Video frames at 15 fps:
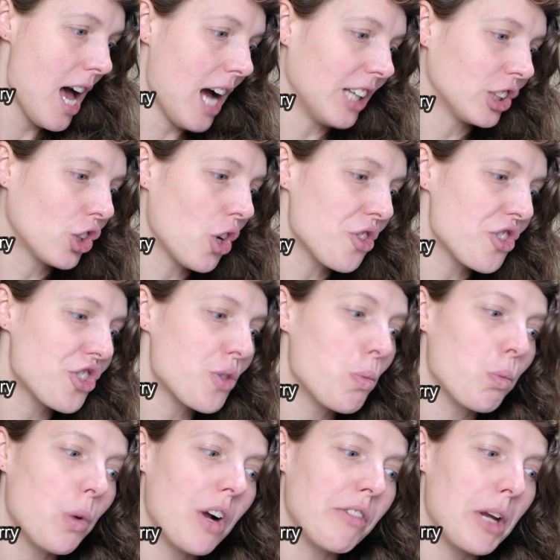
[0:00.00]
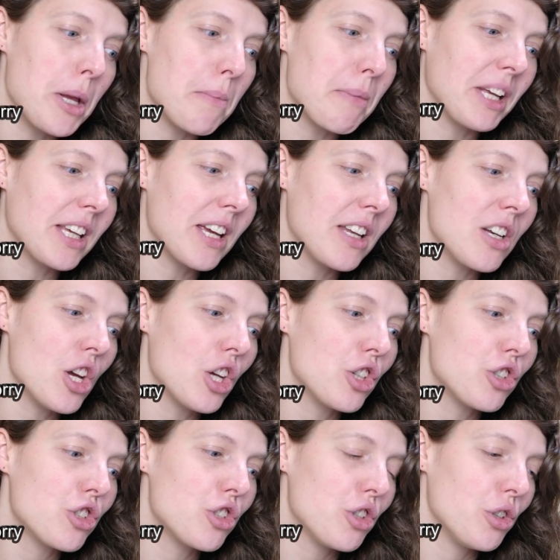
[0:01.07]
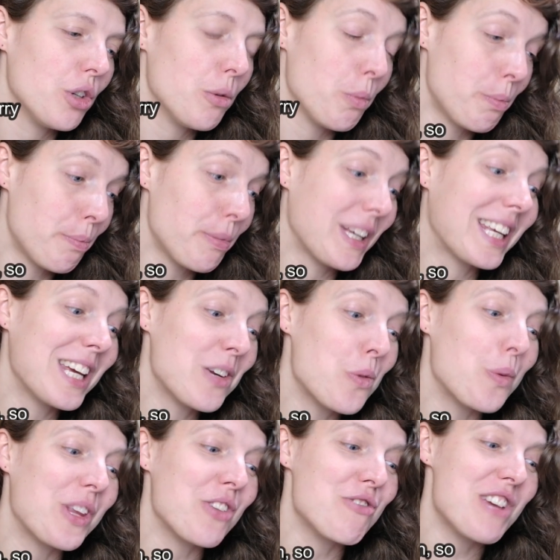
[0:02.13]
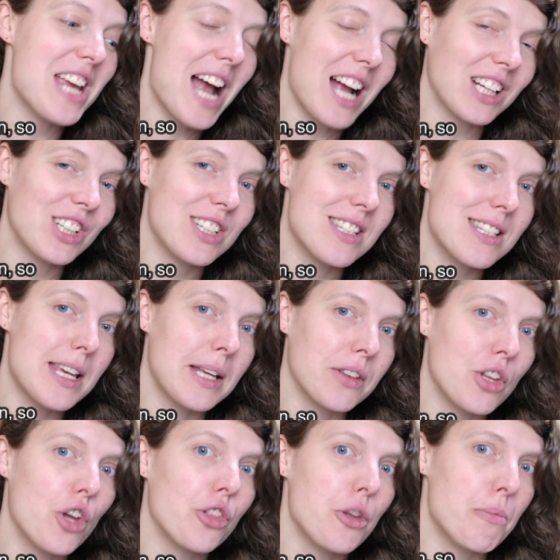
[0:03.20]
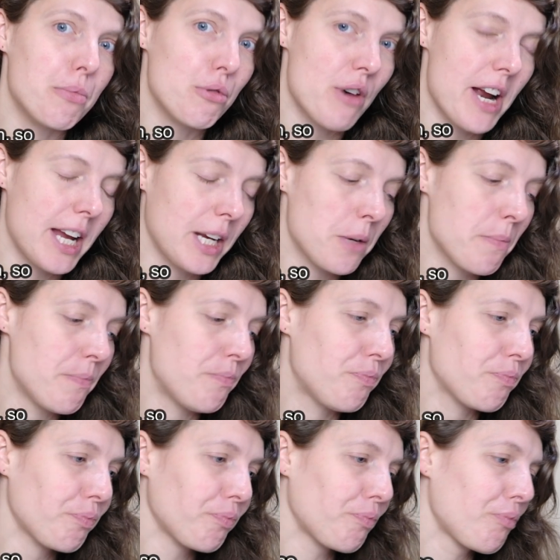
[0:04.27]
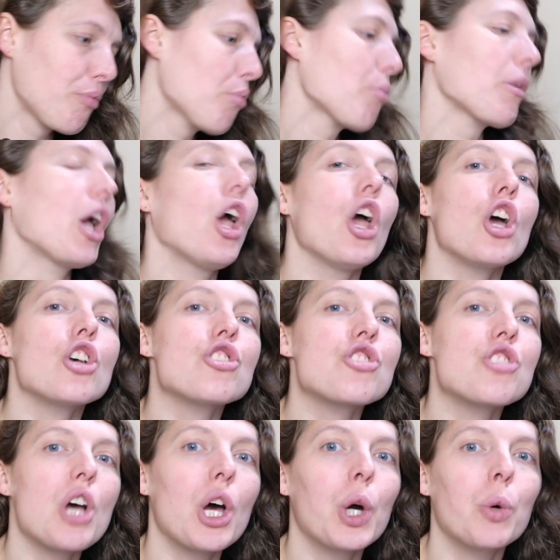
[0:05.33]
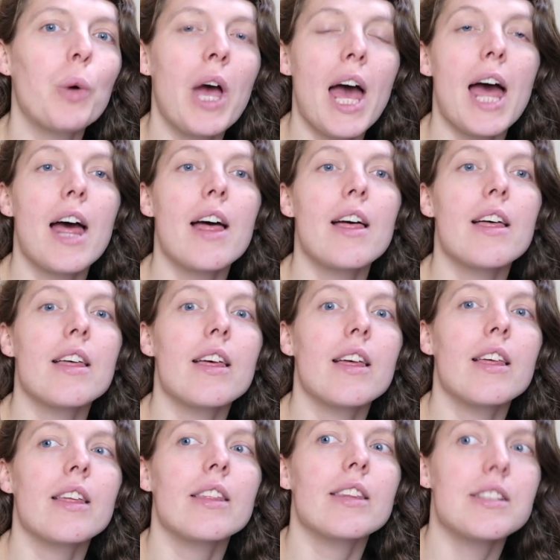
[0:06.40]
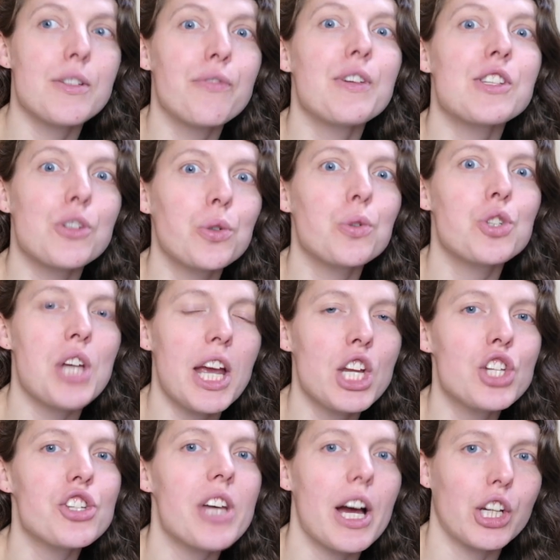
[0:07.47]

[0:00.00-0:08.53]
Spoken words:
and constant worry begin with reactions in the brain. So there's a physical change that